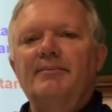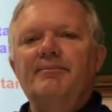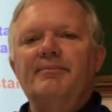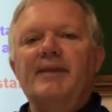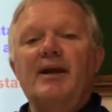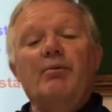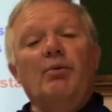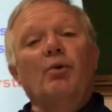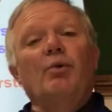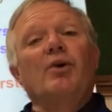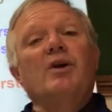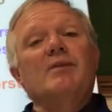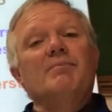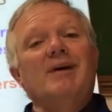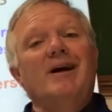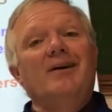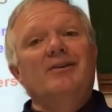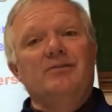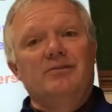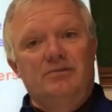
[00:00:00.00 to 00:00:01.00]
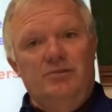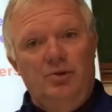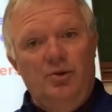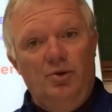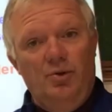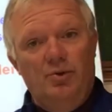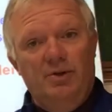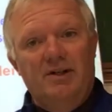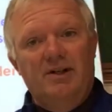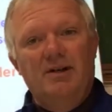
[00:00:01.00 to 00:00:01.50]
They were worried about
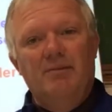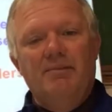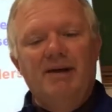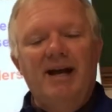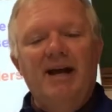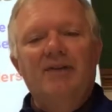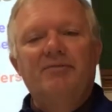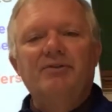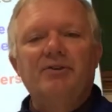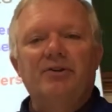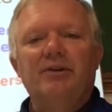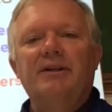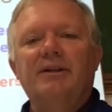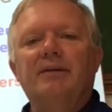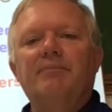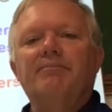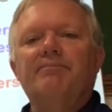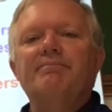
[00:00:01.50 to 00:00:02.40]
who would come after him.